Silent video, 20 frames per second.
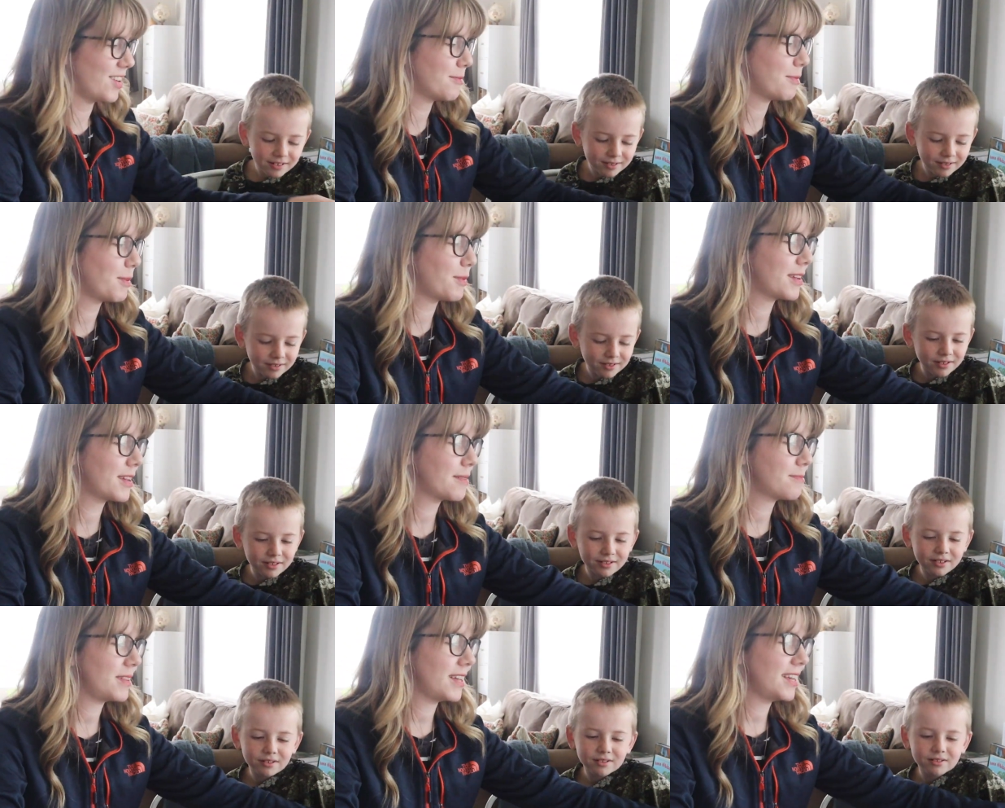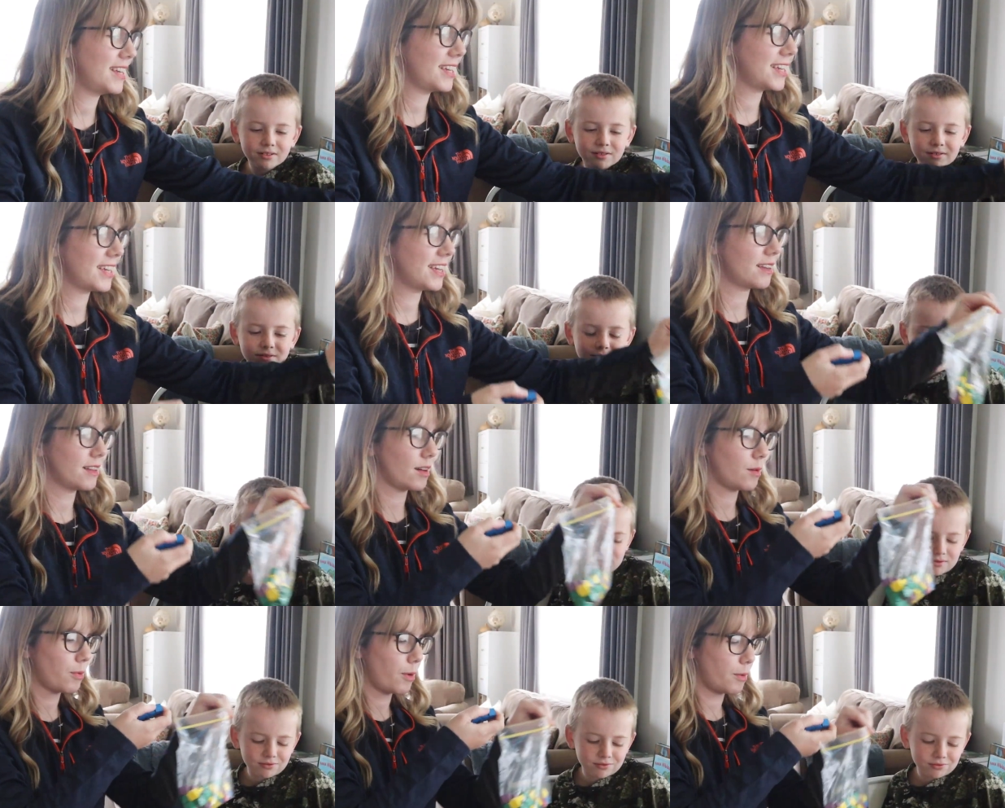Speaker 1: know, but we can play it
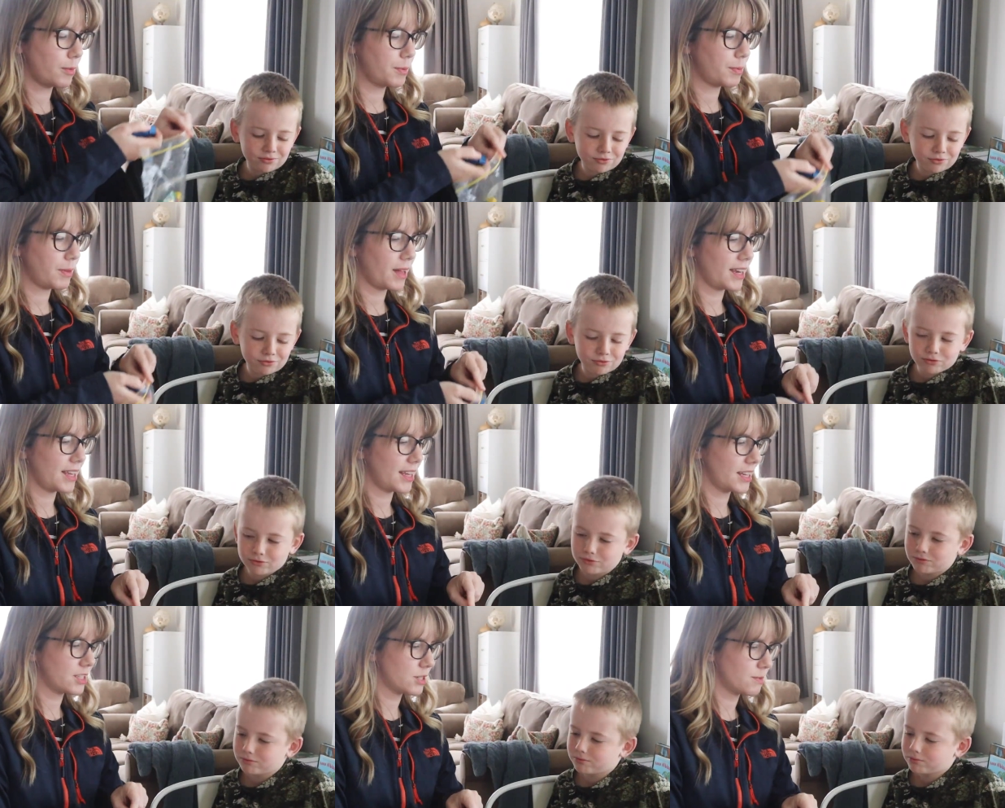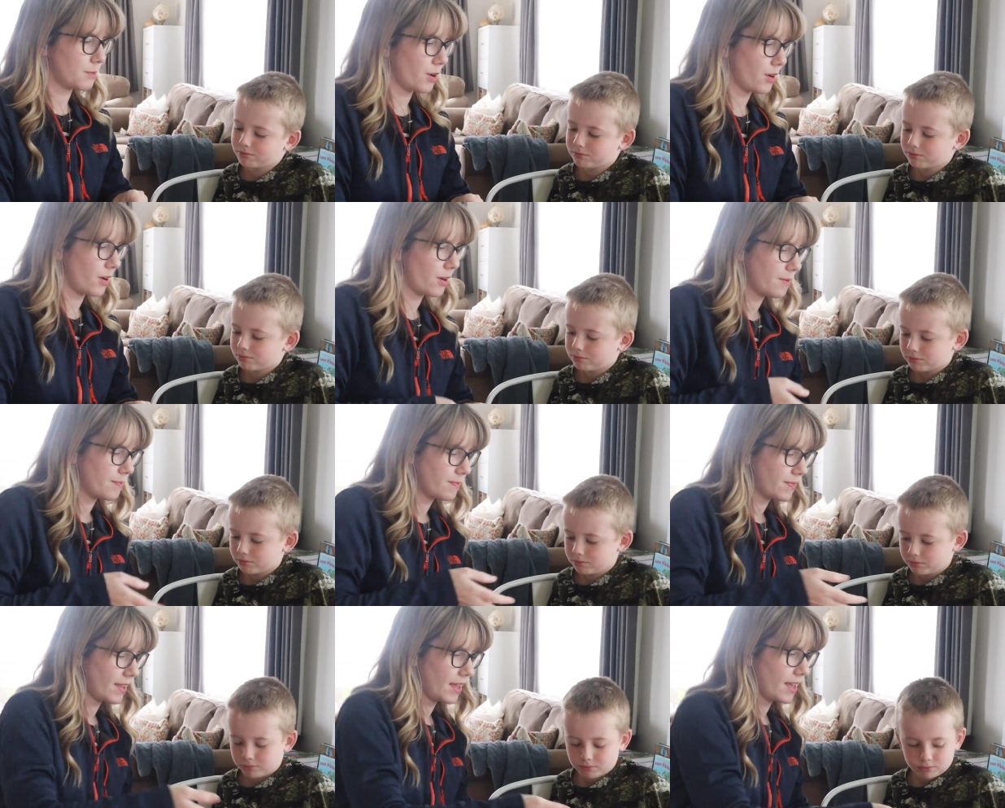again. They'll probably play it again tomorrow.